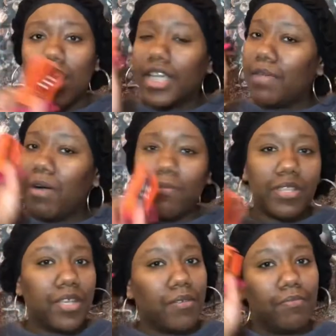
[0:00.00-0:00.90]
keep up with
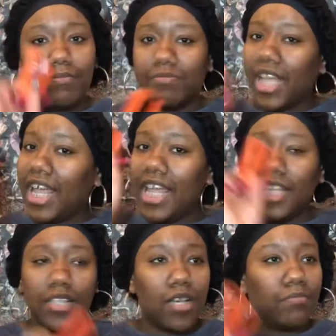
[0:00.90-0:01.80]
them. They
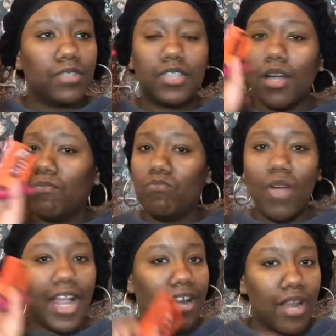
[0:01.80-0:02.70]
end up
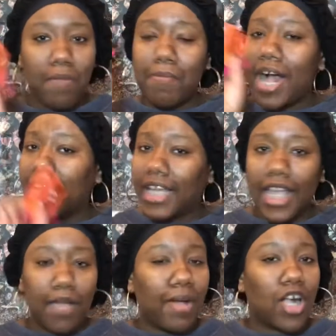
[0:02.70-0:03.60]
somewhere in my
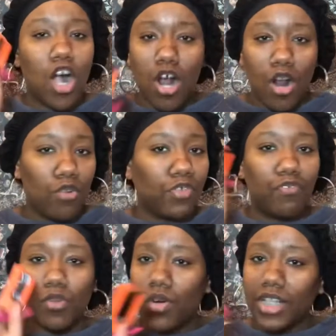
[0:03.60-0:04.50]
pocket, in my car, on the
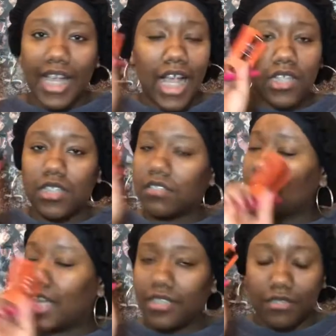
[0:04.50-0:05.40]
floor. Like I just,
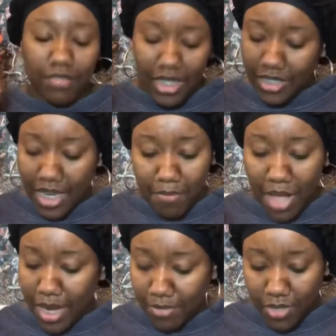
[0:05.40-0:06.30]
I just, I just keep
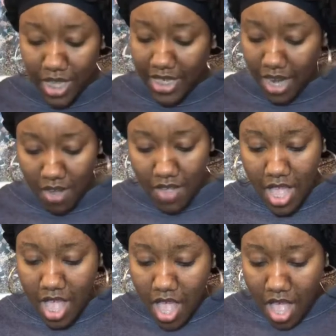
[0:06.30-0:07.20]
buying them. So thank y'all.
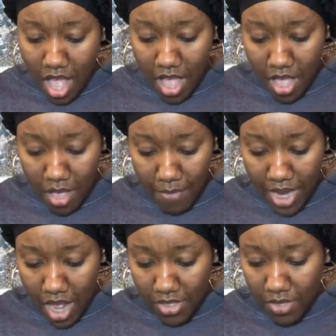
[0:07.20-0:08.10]
Um, it
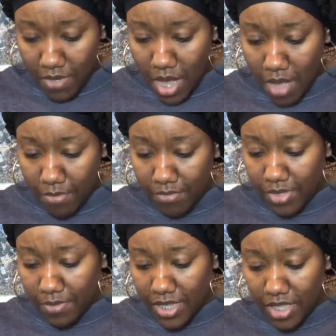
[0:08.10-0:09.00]
also
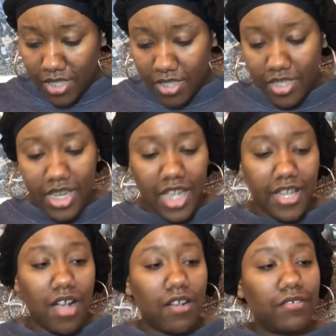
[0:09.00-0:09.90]
comes with, now
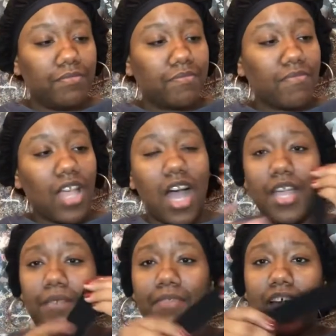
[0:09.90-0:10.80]
y'all, I
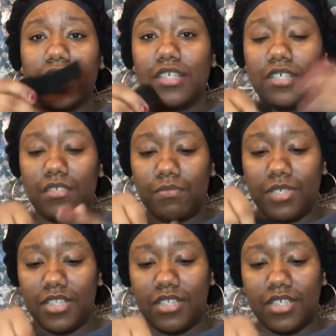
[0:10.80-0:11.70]
am not good
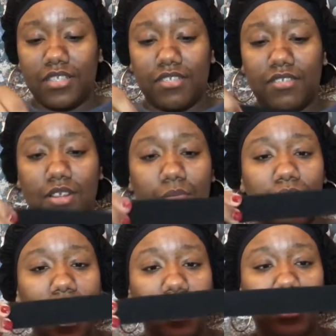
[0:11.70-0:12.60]
with this
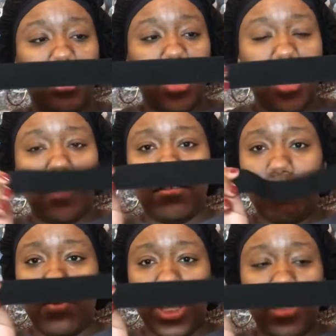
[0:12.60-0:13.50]
terminology and
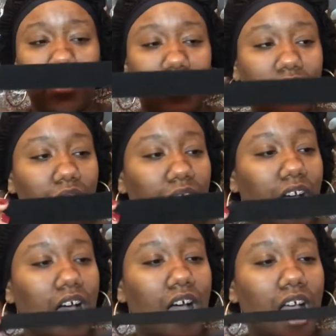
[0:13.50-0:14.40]
wigs and stuff.
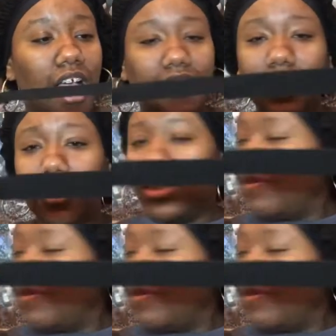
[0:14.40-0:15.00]
Is this used